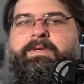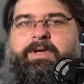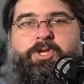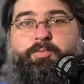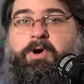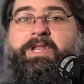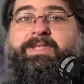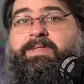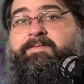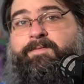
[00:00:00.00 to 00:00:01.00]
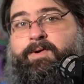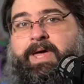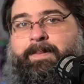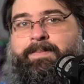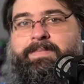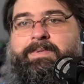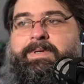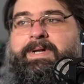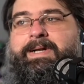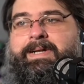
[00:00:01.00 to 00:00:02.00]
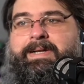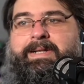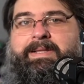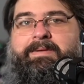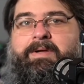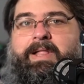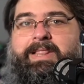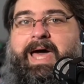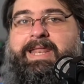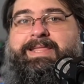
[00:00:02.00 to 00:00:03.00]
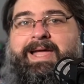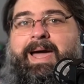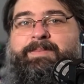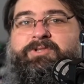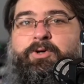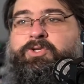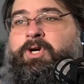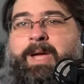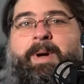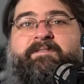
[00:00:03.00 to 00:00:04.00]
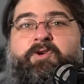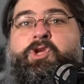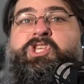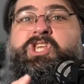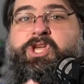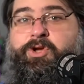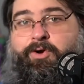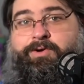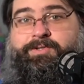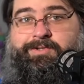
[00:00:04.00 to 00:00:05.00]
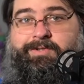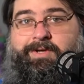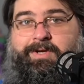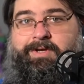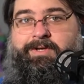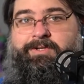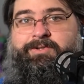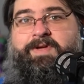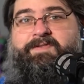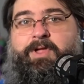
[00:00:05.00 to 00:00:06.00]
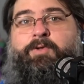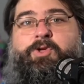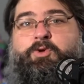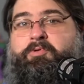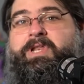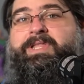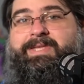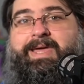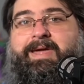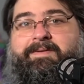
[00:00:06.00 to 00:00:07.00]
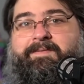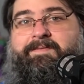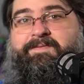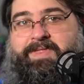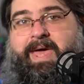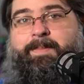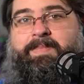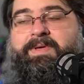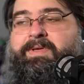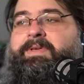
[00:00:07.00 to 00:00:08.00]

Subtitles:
and you bought into it for them, a lot of times those don't come out for years. So even though that you bought into that for them,